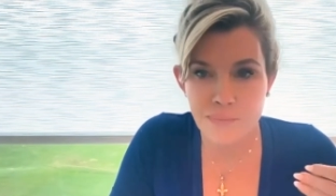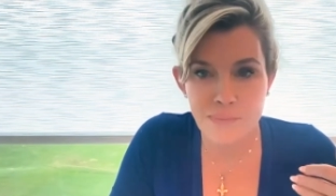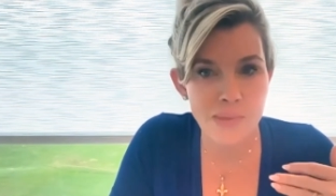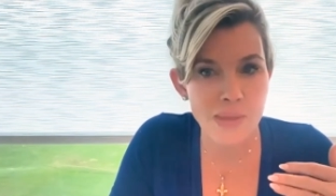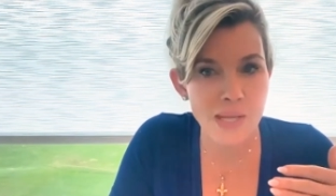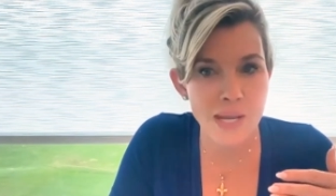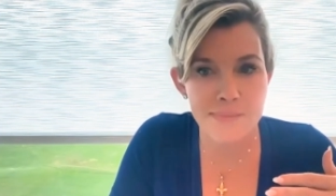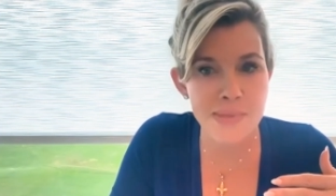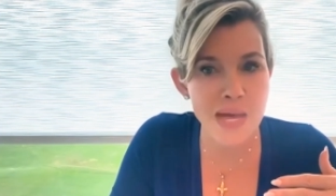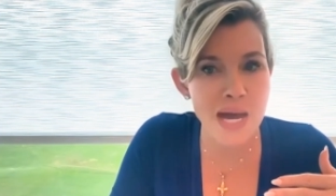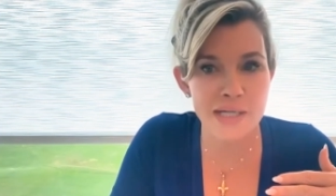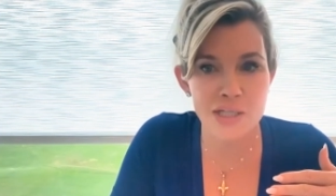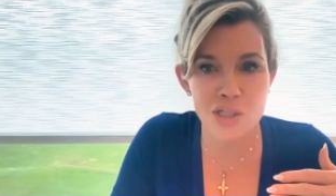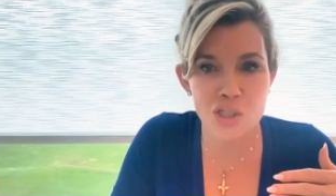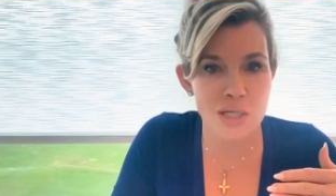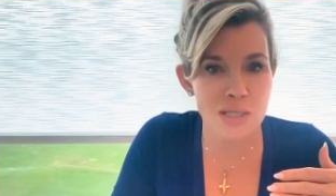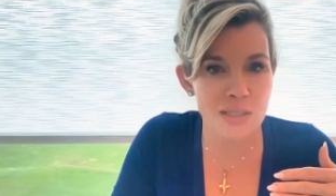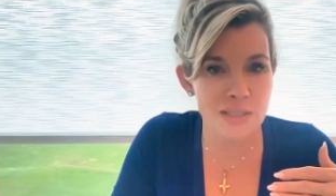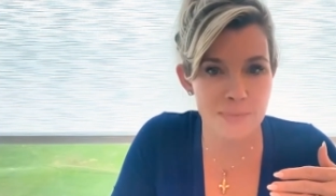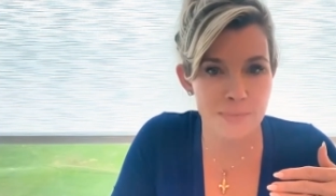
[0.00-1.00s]
I'm not a
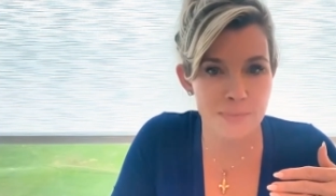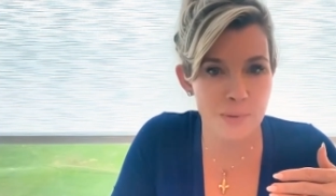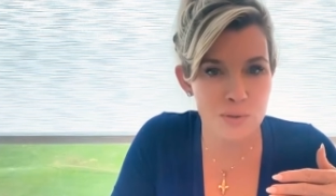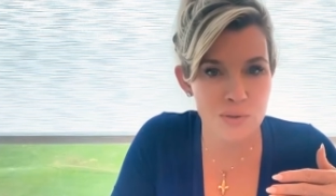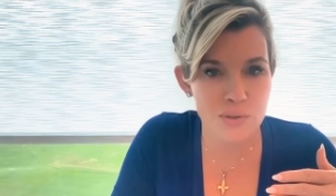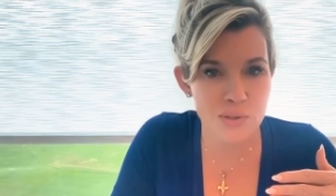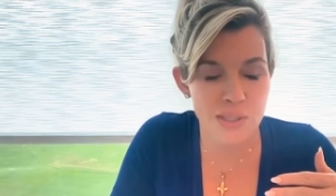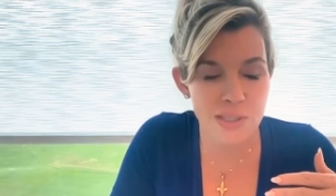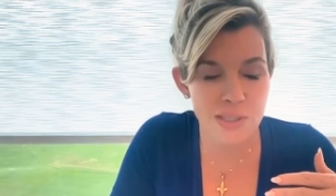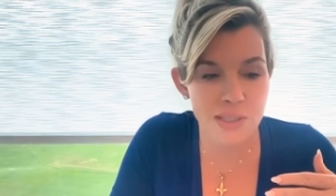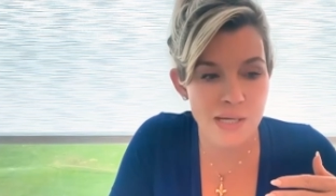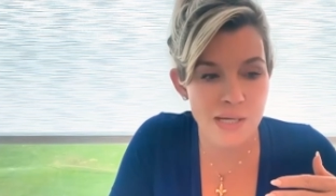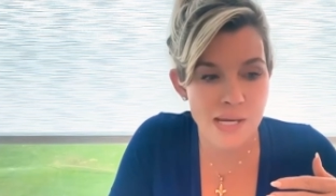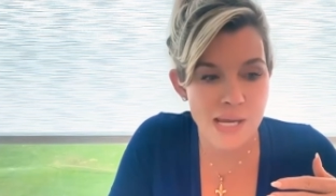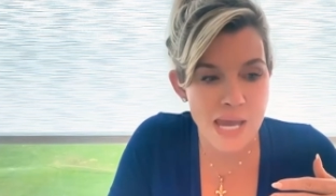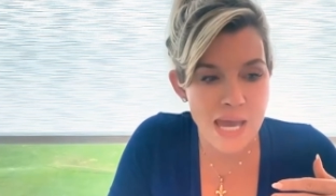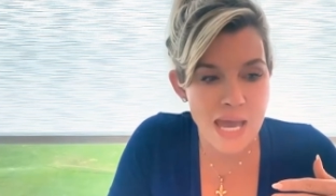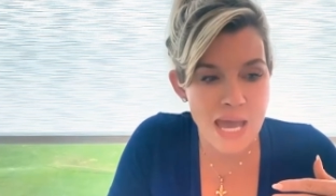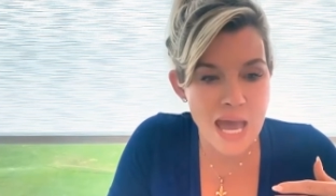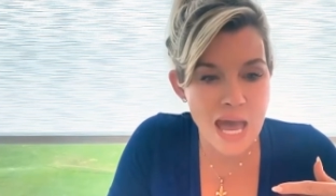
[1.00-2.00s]
jealous person.
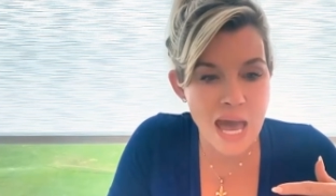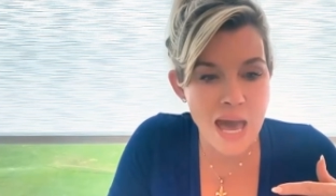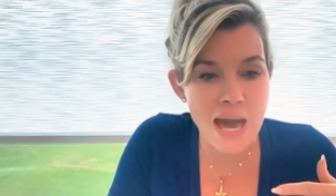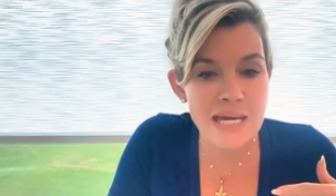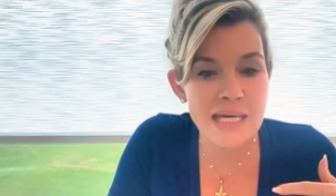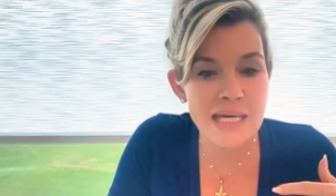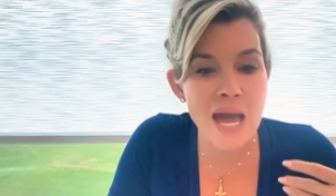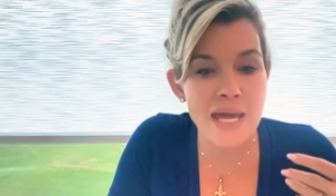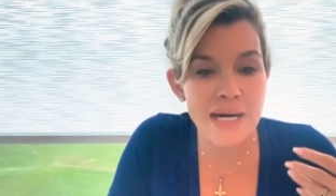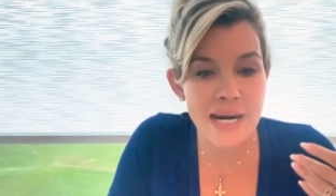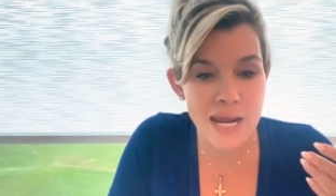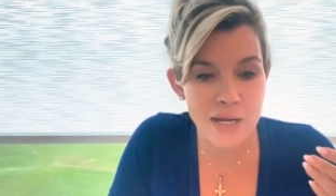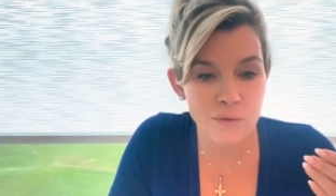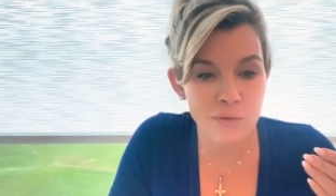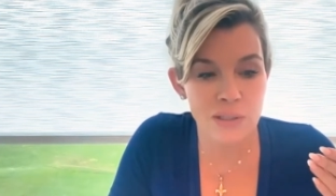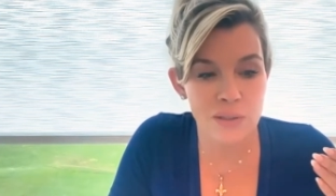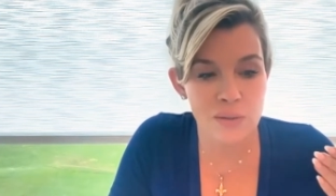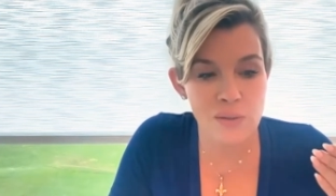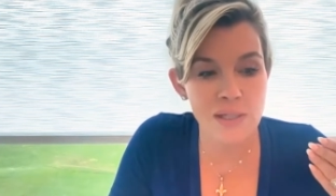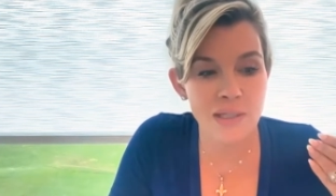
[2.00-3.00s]
I got
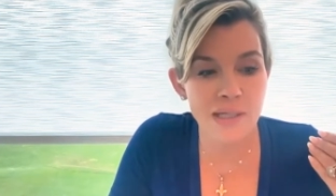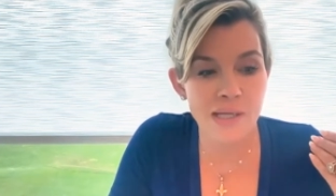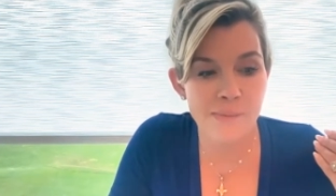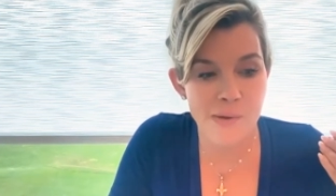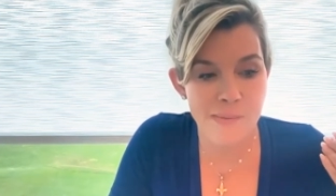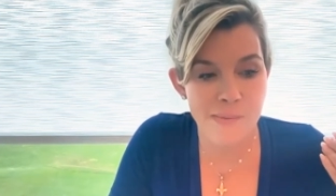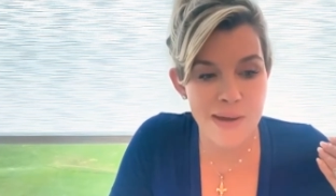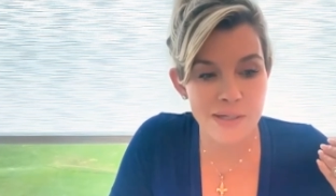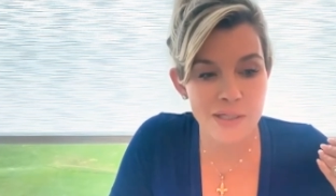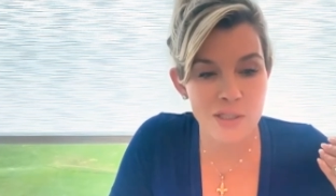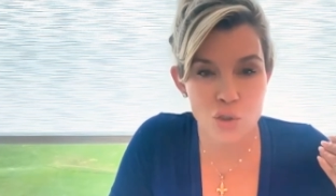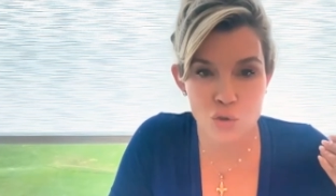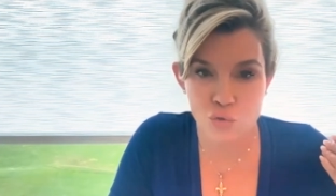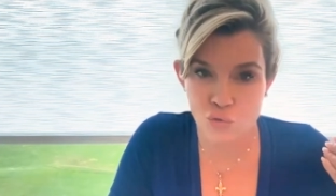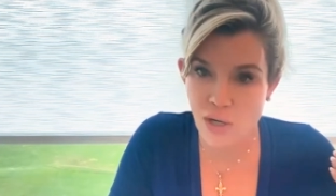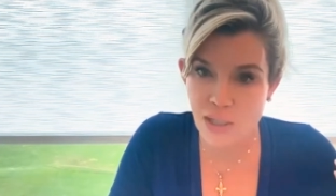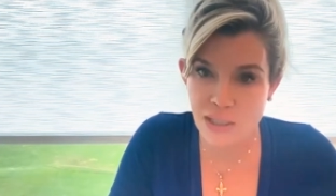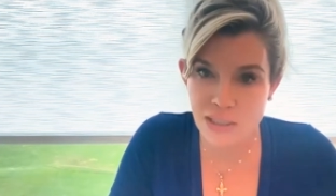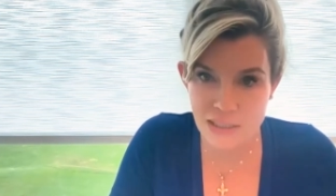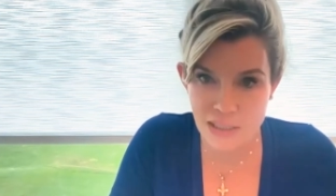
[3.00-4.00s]
angry at him about his
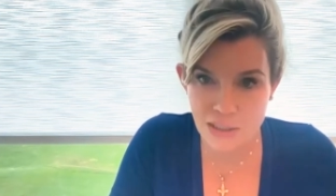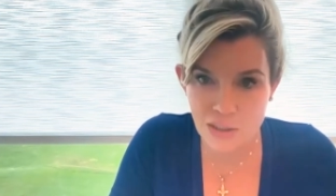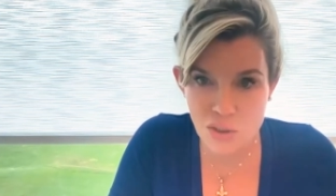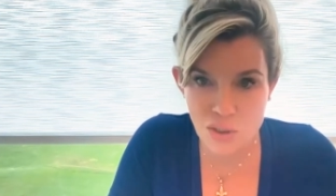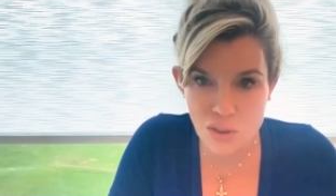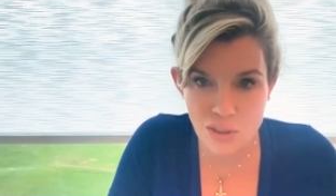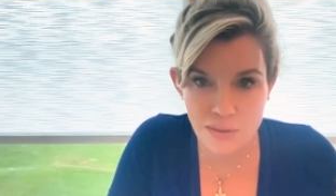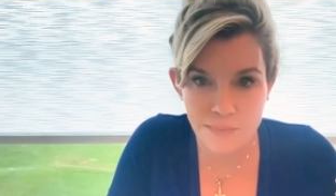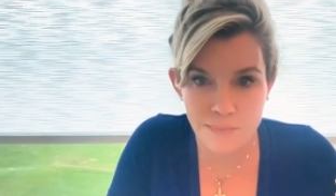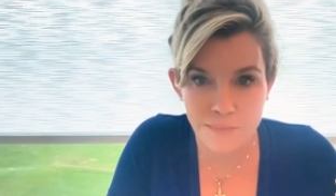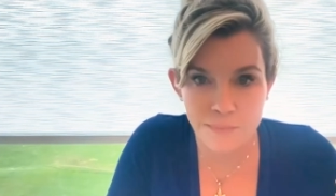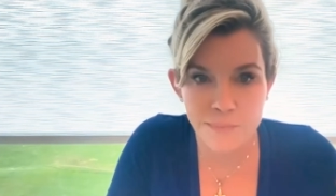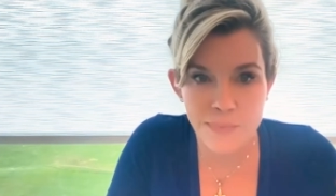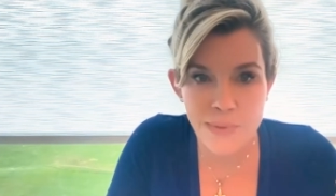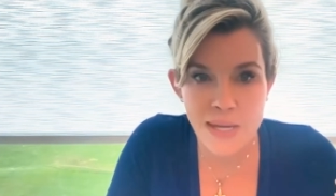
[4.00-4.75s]
drug addiction.